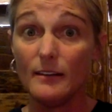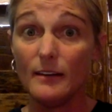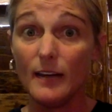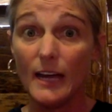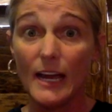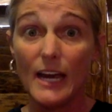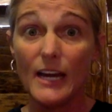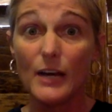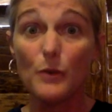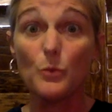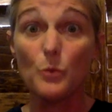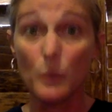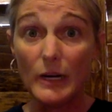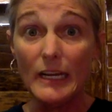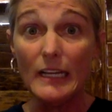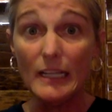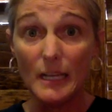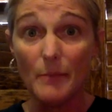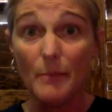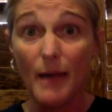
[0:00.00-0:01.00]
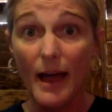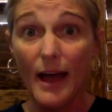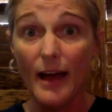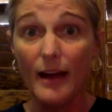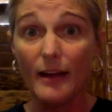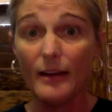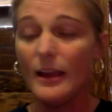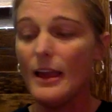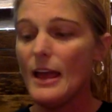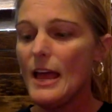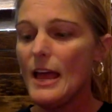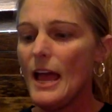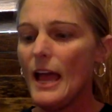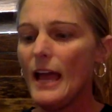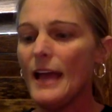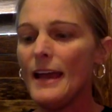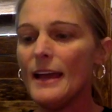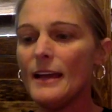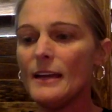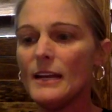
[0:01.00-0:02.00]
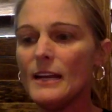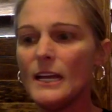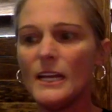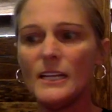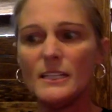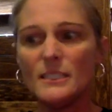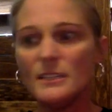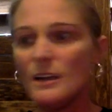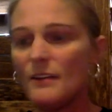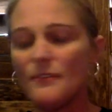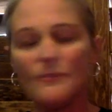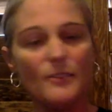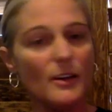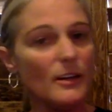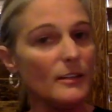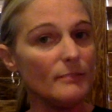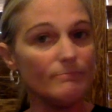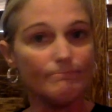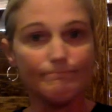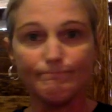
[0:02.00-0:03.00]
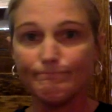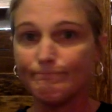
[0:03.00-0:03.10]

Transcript: I had it really bad, and it's not fun.